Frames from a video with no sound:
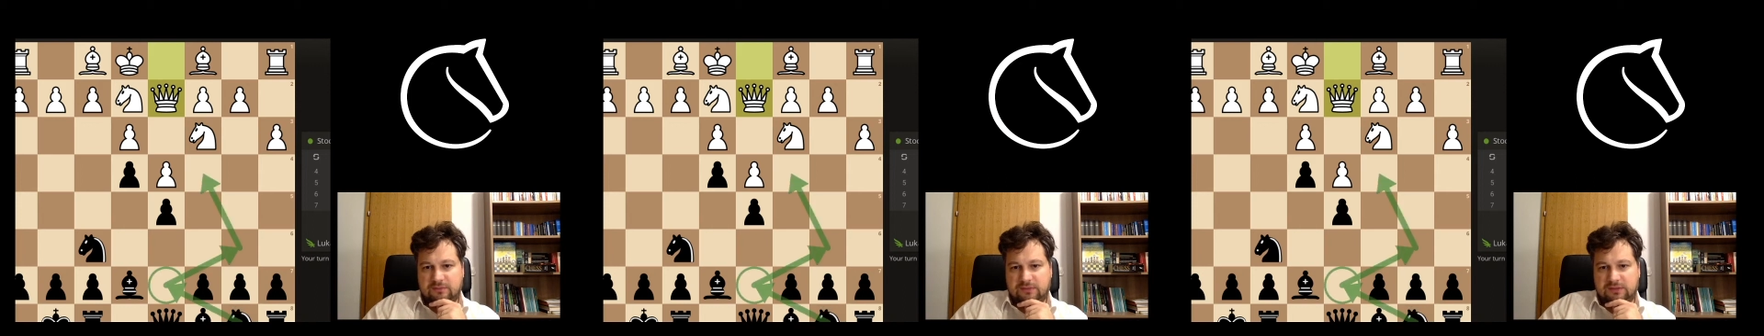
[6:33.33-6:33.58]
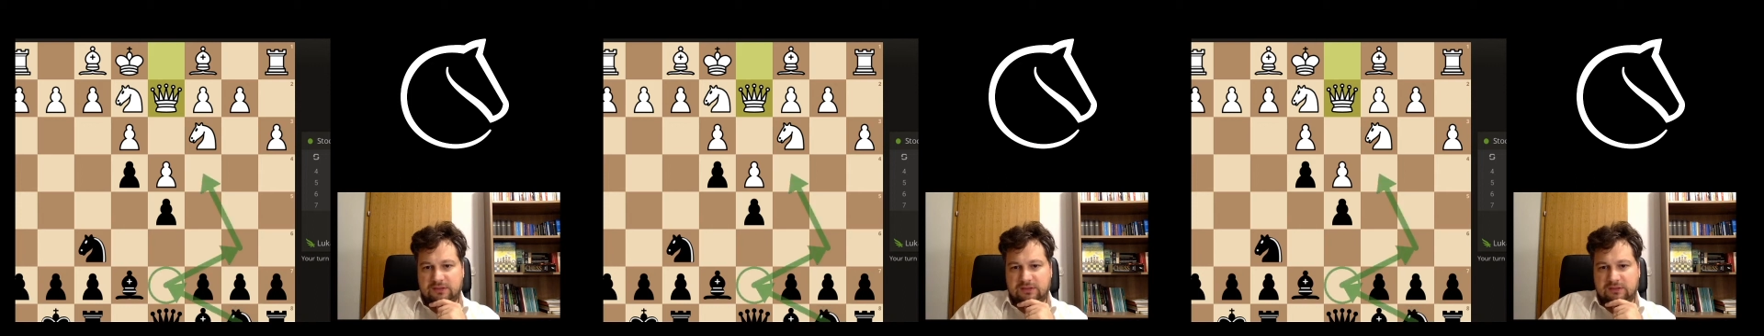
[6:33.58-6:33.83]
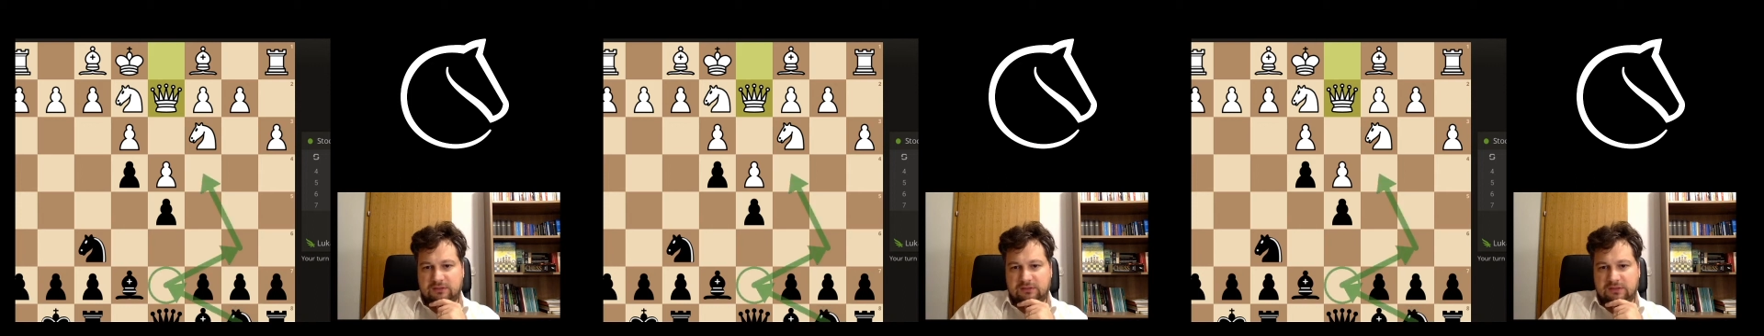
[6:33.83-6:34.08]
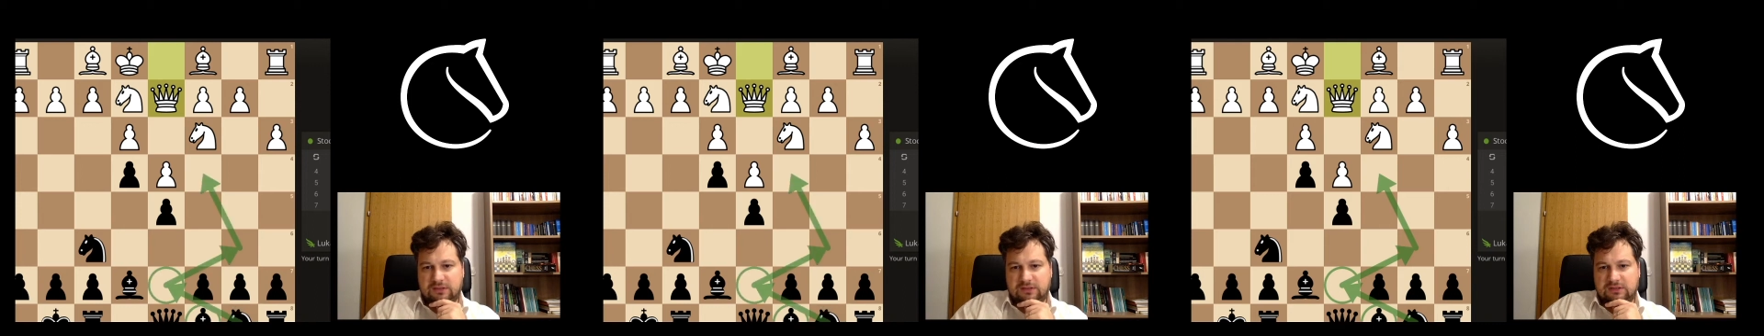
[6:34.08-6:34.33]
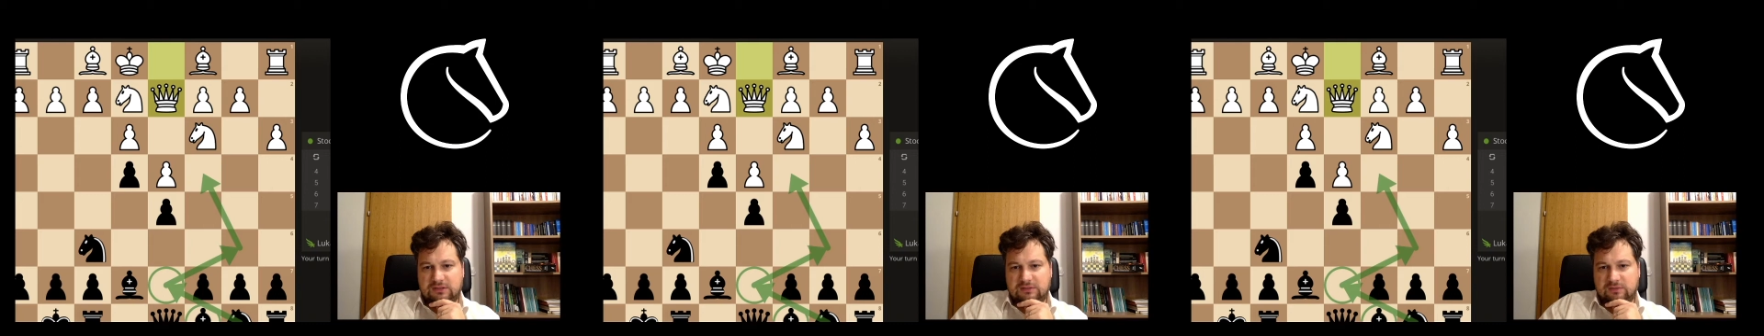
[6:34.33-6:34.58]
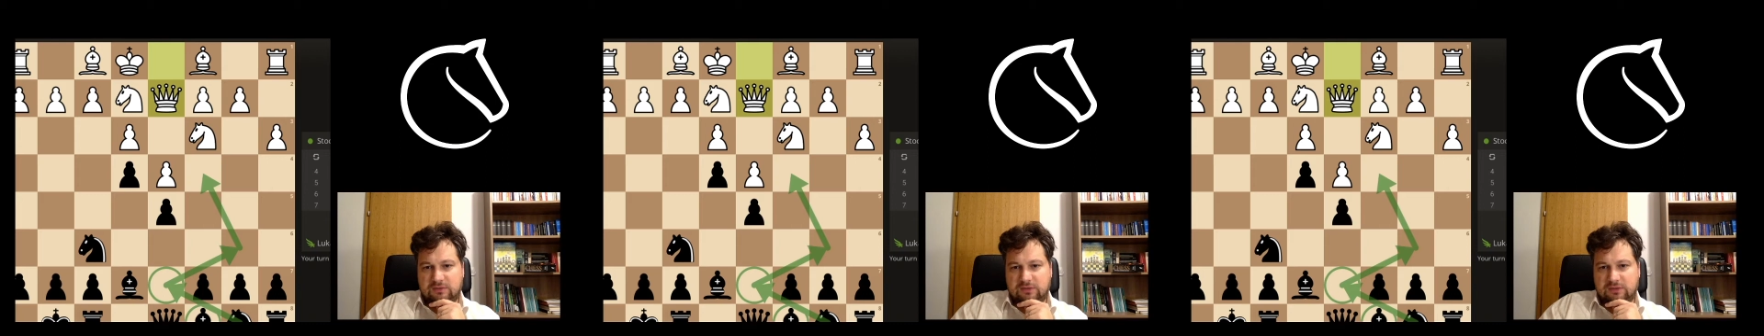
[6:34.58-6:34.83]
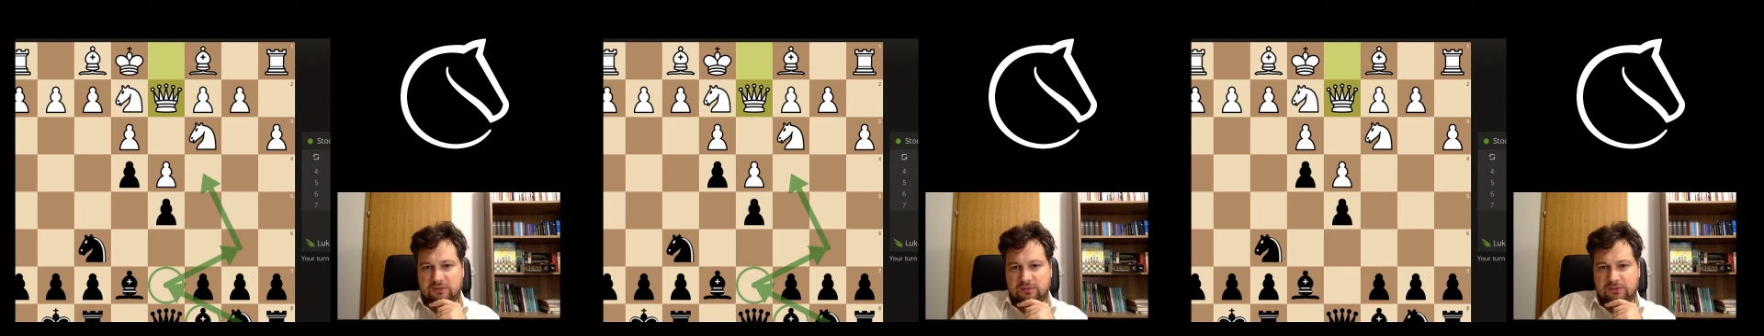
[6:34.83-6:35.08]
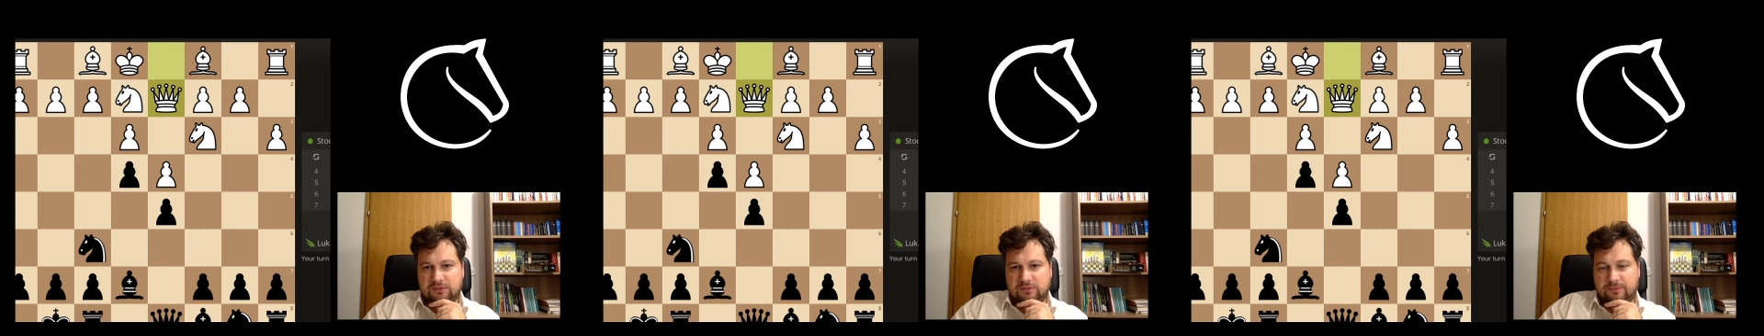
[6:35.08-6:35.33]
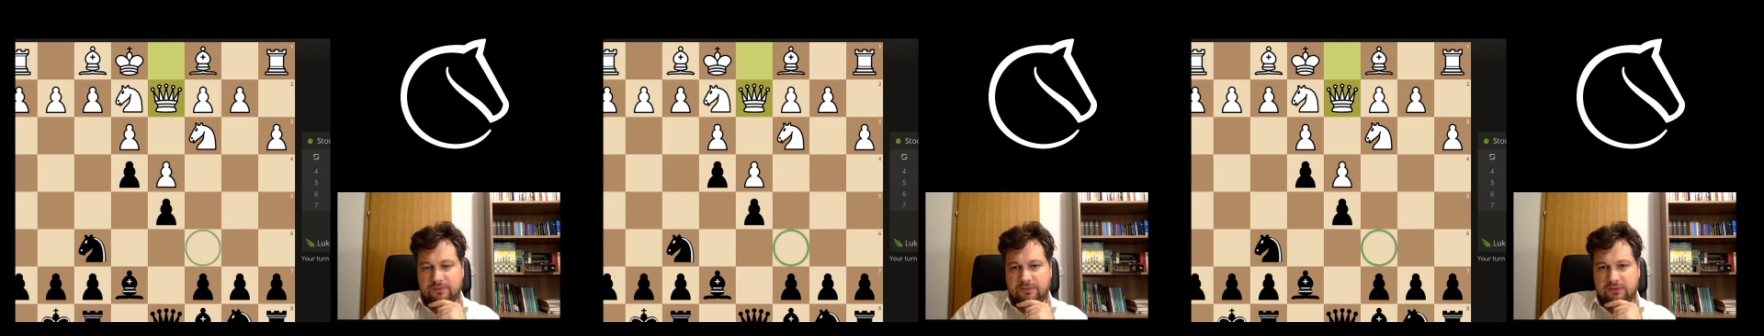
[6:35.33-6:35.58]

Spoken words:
but now then it's blocking the bishop.